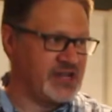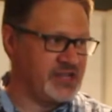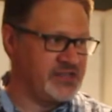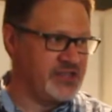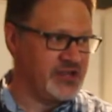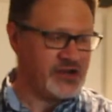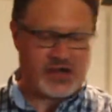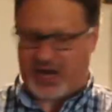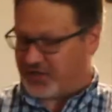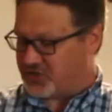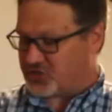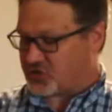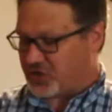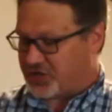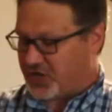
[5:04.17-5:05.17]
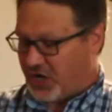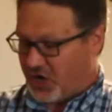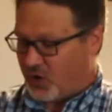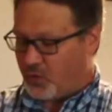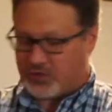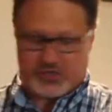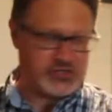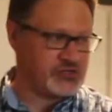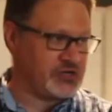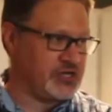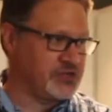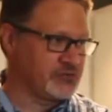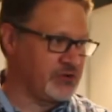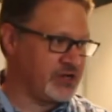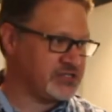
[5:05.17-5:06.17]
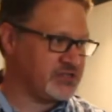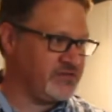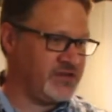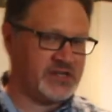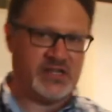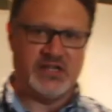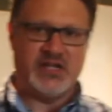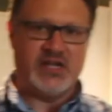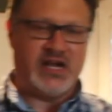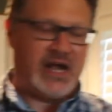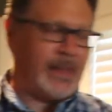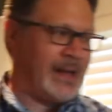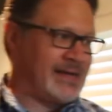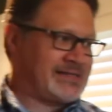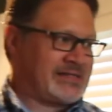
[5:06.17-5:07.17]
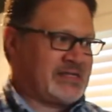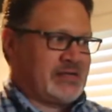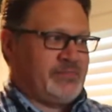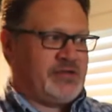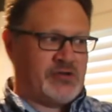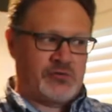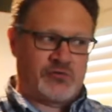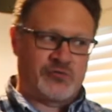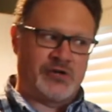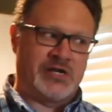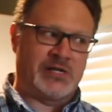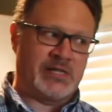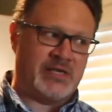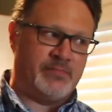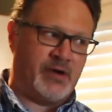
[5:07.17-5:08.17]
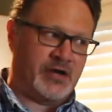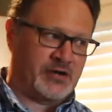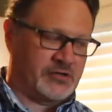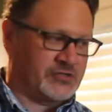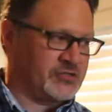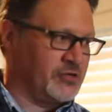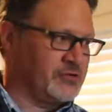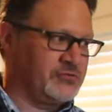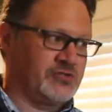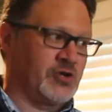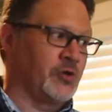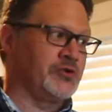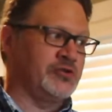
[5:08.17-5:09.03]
in there and strain it out when you strain the rest of it, and that's going to be really bitter. So don't